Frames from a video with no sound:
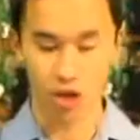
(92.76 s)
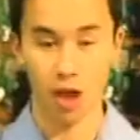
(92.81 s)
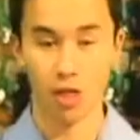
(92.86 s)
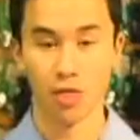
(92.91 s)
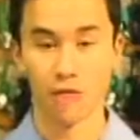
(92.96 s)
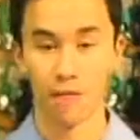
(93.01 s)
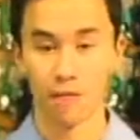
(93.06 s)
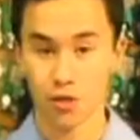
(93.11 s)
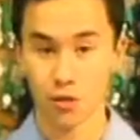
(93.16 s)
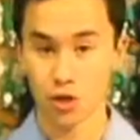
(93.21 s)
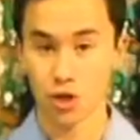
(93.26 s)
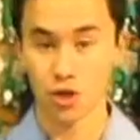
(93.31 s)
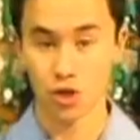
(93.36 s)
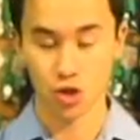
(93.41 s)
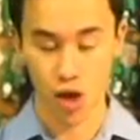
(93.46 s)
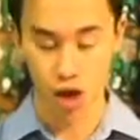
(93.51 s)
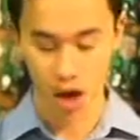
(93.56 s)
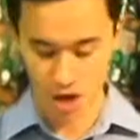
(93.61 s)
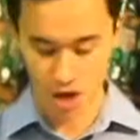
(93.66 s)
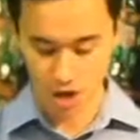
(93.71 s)
on the first
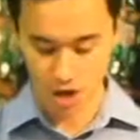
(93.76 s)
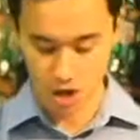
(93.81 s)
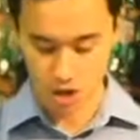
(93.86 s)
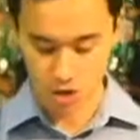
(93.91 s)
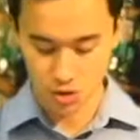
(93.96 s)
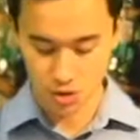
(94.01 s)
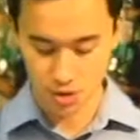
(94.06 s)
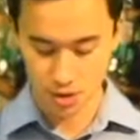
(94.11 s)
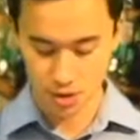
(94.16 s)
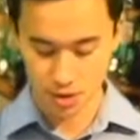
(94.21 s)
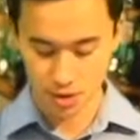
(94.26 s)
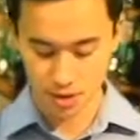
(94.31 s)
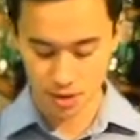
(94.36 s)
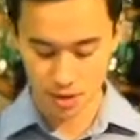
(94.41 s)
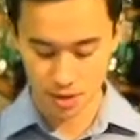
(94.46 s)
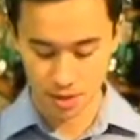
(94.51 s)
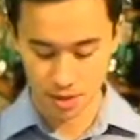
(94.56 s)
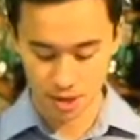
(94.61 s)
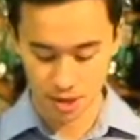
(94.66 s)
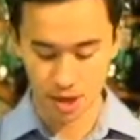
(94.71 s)
try due to
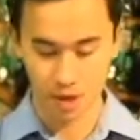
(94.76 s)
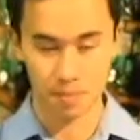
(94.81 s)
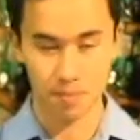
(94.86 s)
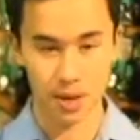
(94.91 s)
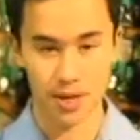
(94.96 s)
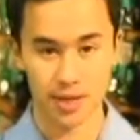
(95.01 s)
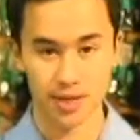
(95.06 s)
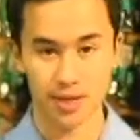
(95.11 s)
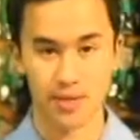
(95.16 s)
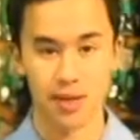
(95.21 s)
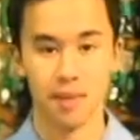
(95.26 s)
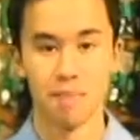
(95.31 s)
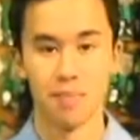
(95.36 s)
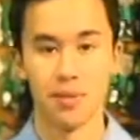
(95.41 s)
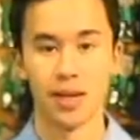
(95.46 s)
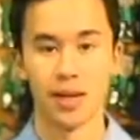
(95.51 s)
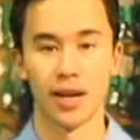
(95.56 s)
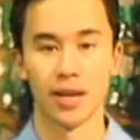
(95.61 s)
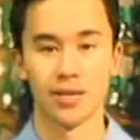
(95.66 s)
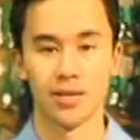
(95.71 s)
their bits
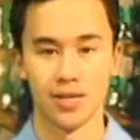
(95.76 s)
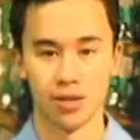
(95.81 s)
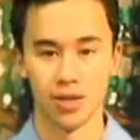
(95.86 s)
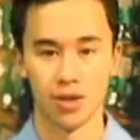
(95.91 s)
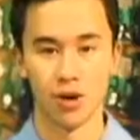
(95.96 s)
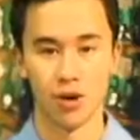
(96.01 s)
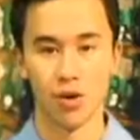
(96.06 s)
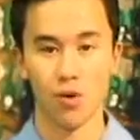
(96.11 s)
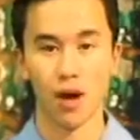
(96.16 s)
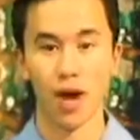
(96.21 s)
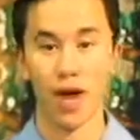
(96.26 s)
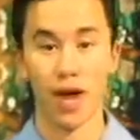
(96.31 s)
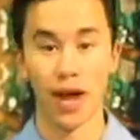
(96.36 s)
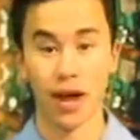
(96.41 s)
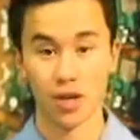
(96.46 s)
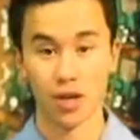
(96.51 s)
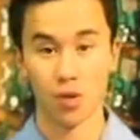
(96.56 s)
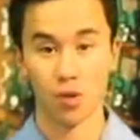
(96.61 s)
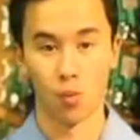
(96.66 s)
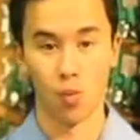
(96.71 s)
being a 0
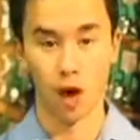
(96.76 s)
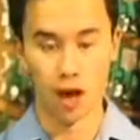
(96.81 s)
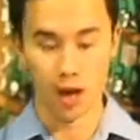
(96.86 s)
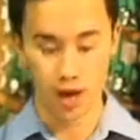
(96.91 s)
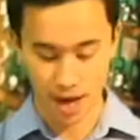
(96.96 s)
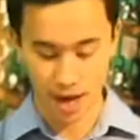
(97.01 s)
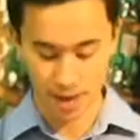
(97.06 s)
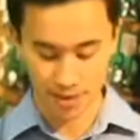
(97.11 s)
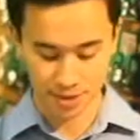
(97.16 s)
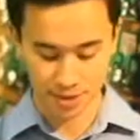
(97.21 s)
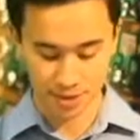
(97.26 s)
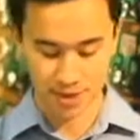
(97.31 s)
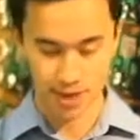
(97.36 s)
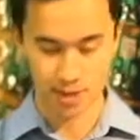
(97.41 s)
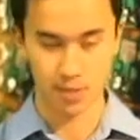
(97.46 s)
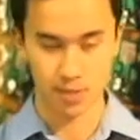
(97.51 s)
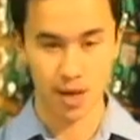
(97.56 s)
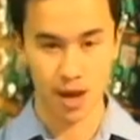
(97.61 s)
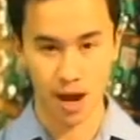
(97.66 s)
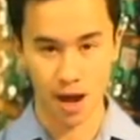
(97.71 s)
and a 1 at the
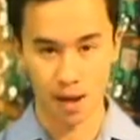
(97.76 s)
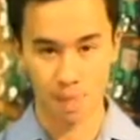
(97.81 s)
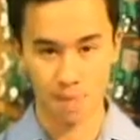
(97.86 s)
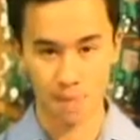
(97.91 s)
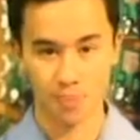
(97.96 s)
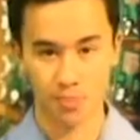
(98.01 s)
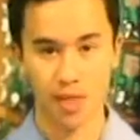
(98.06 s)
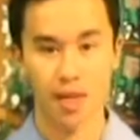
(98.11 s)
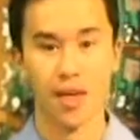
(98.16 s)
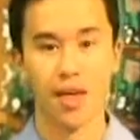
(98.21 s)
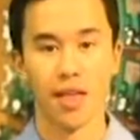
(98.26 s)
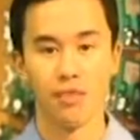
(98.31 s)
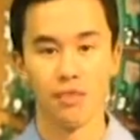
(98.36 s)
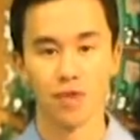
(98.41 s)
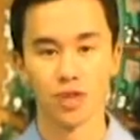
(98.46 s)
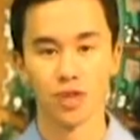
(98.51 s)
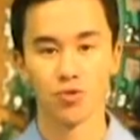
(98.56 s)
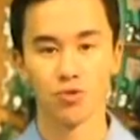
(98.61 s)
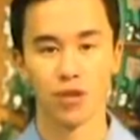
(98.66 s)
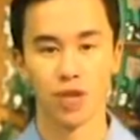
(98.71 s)
same time.
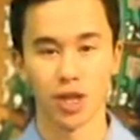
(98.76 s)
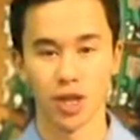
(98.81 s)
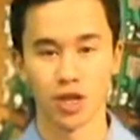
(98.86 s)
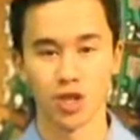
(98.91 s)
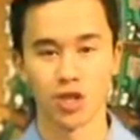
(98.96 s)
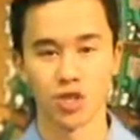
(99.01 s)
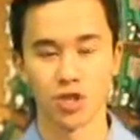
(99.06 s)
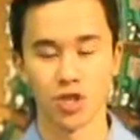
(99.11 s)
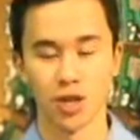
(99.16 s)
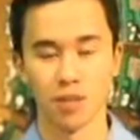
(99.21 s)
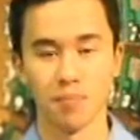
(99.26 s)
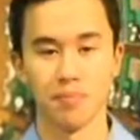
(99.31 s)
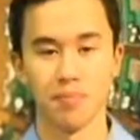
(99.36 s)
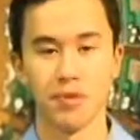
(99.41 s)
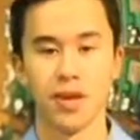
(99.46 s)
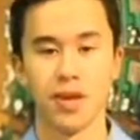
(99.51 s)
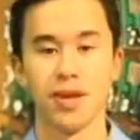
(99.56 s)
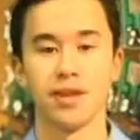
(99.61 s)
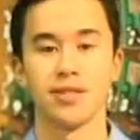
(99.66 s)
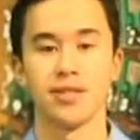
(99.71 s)
This relationship
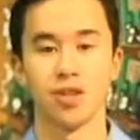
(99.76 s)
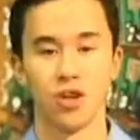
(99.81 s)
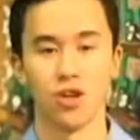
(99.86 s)
is